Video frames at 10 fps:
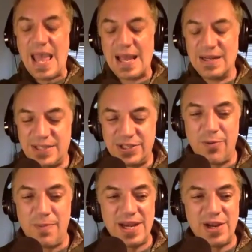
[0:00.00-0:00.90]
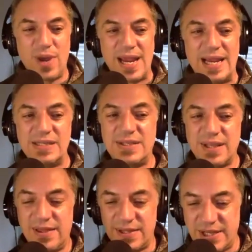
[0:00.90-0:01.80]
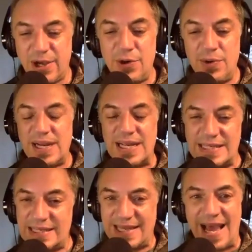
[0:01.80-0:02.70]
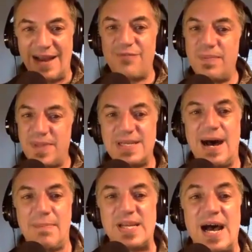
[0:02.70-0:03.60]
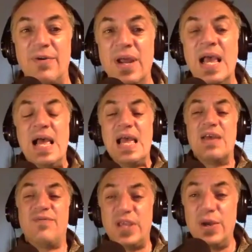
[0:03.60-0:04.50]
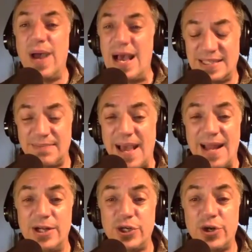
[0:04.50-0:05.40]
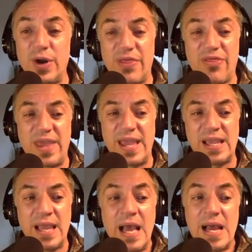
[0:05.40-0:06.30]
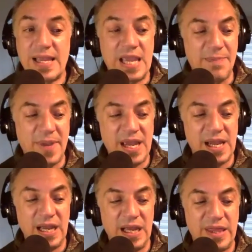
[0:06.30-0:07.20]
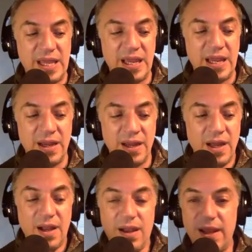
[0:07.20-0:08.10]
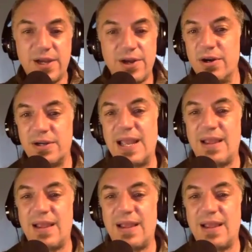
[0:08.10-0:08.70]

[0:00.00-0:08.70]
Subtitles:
in so many ways the tone is set from the top down. If you as a manager think keeping the liquor